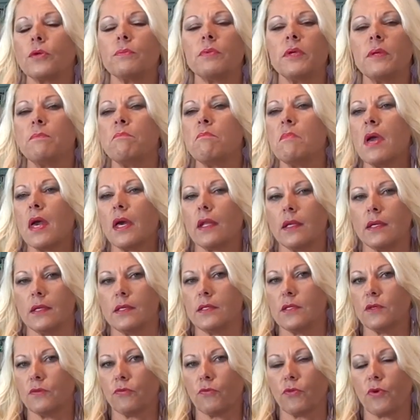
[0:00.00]
be many
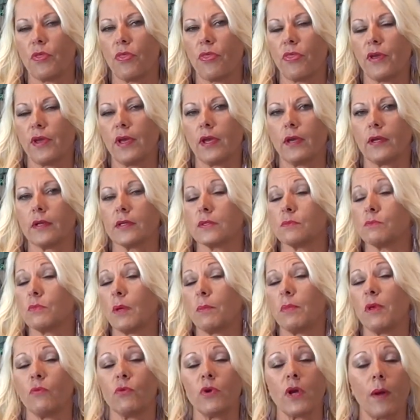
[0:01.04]
different things.
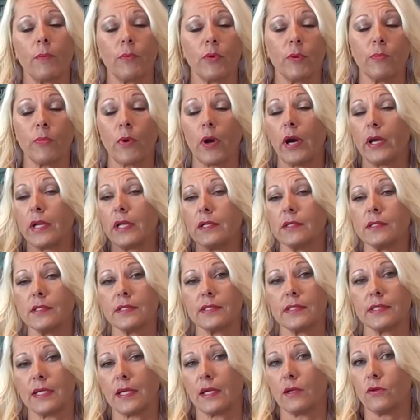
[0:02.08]
Maybe wrap our body in
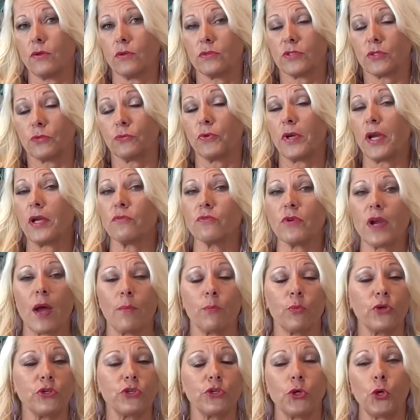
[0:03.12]
saran
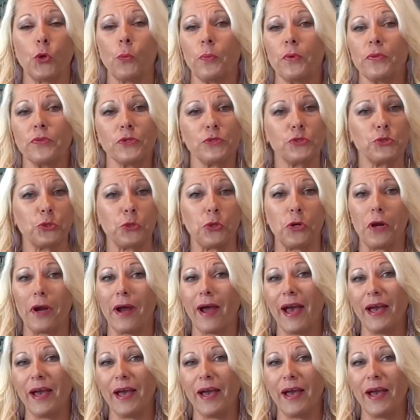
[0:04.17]
wrap when you open the door.